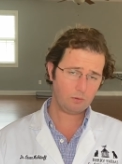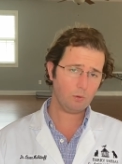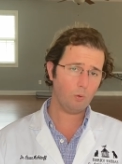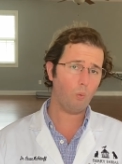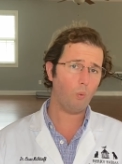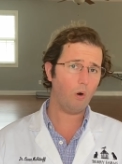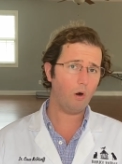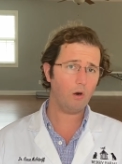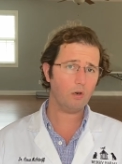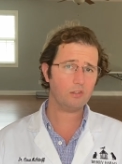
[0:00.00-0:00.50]

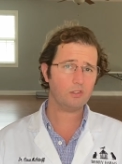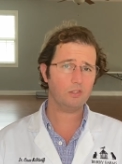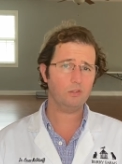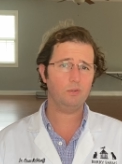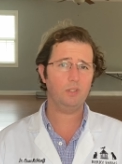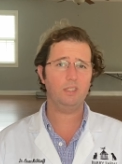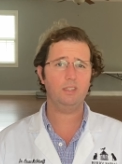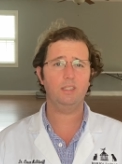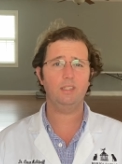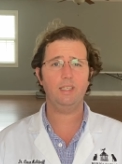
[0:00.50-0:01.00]
walks
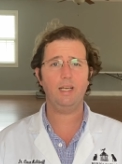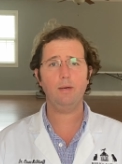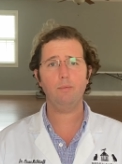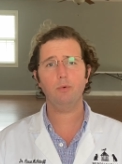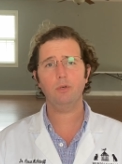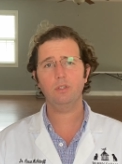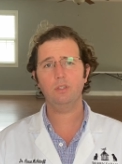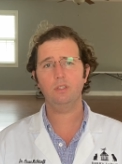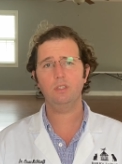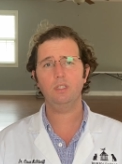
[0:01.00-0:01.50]
around the
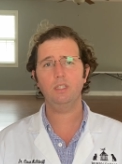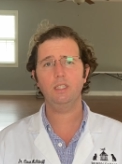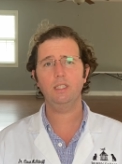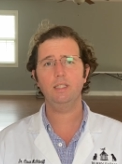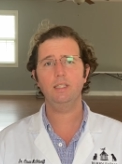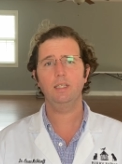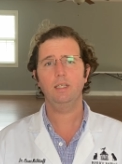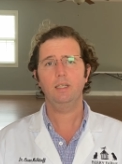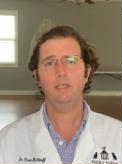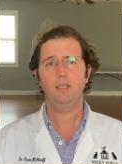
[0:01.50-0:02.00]

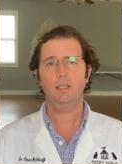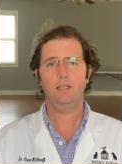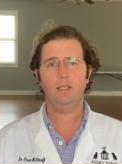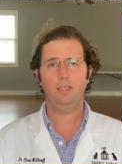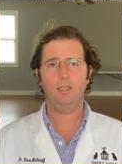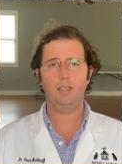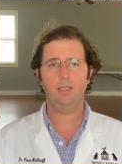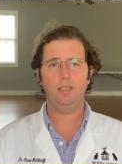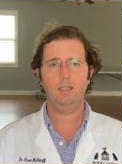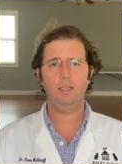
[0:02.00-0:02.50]
neighborhood,
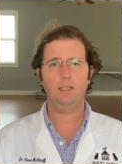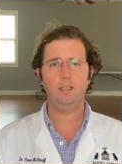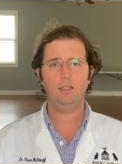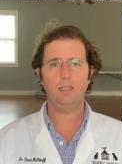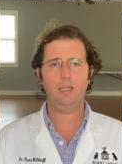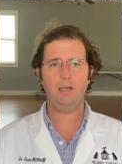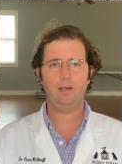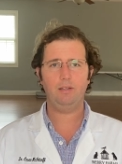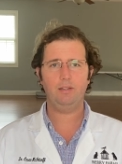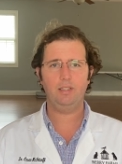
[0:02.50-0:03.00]

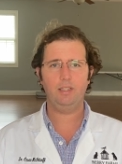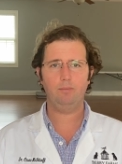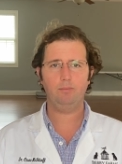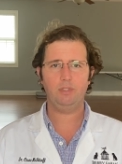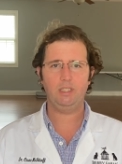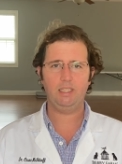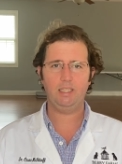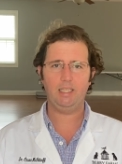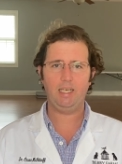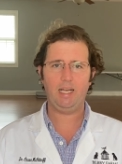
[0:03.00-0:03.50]
allowing them
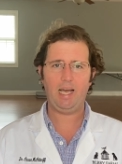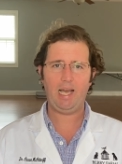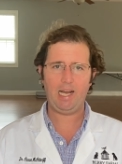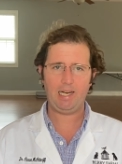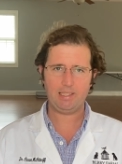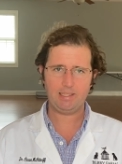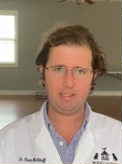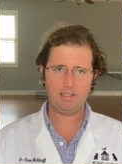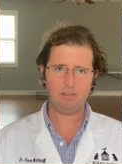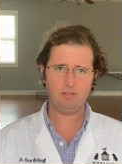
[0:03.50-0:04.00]
to get
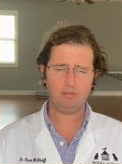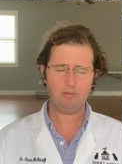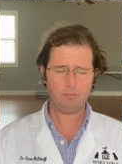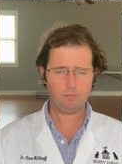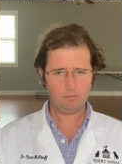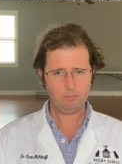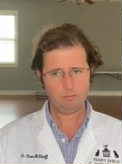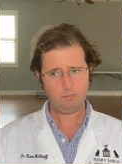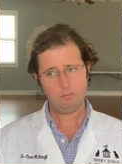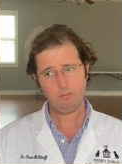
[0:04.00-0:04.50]
active.
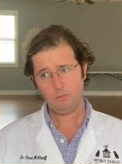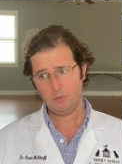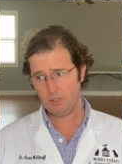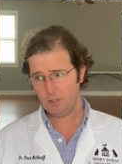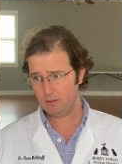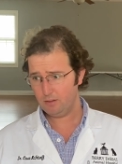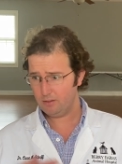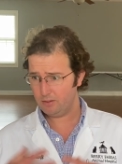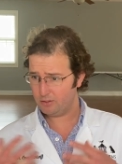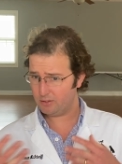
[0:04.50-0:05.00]

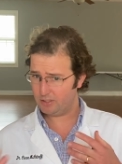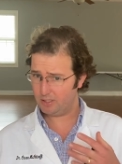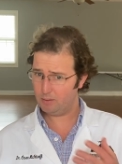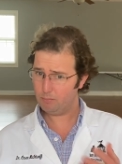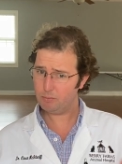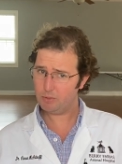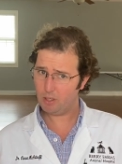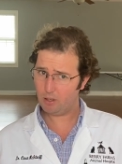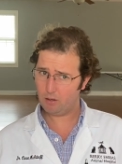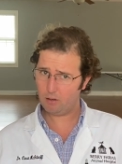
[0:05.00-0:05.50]

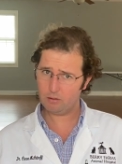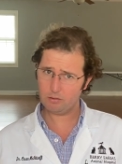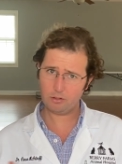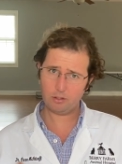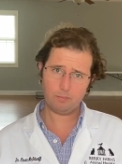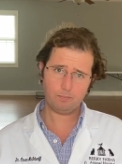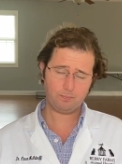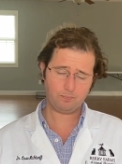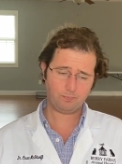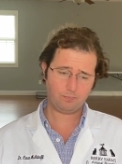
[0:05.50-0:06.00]
Some dogs
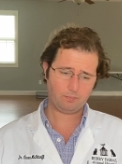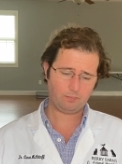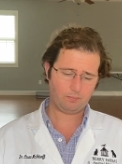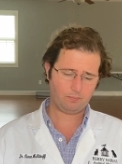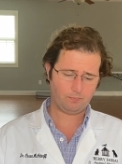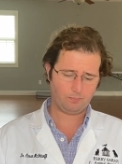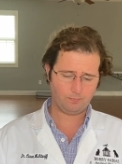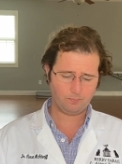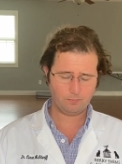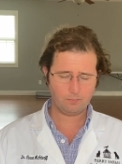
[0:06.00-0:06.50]

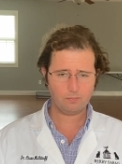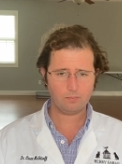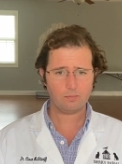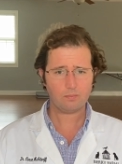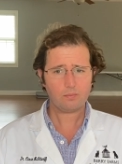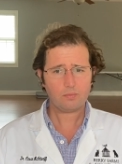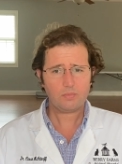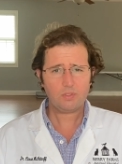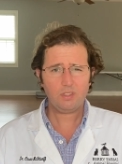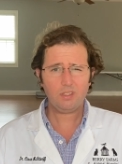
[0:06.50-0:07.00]

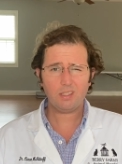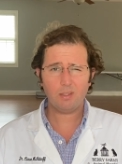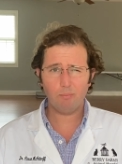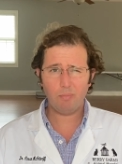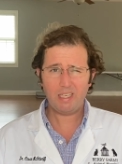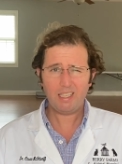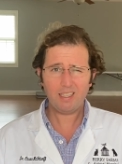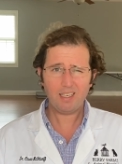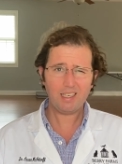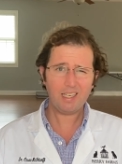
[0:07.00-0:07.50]

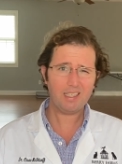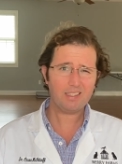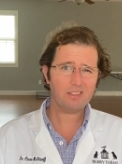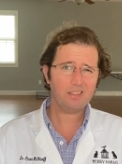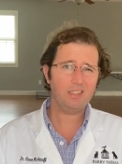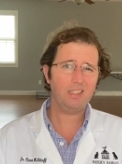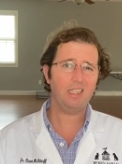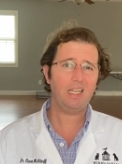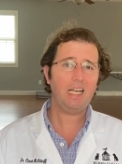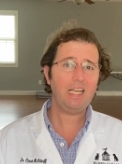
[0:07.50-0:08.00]
may not
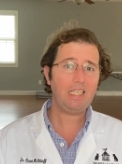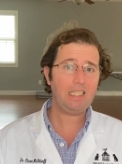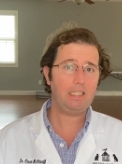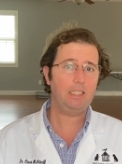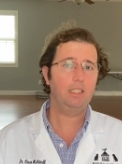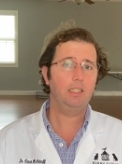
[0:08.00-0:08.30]
actually like